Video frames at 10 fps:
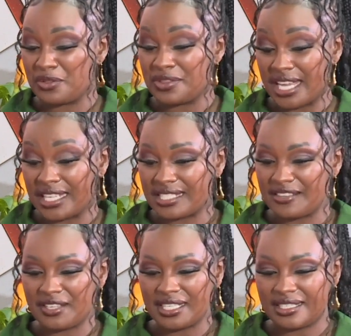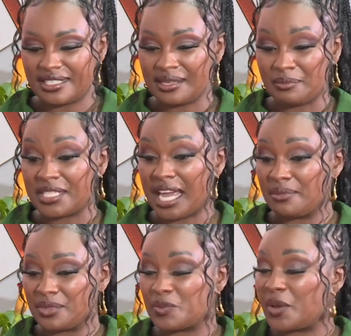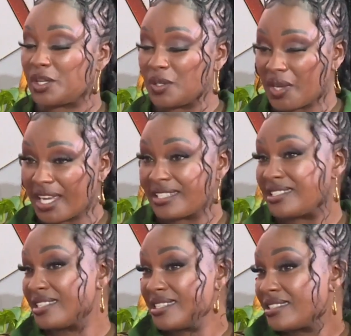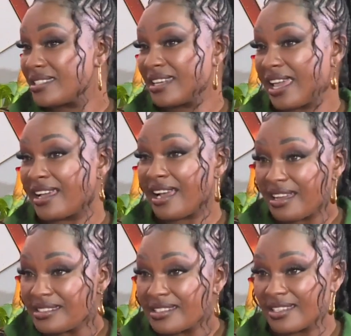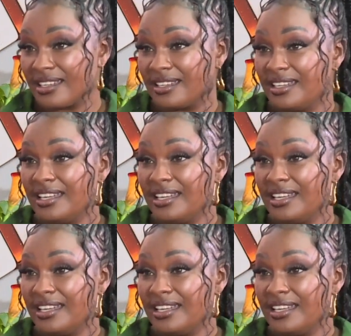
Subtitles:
things. Even sometimes when you look at diseases like cancer,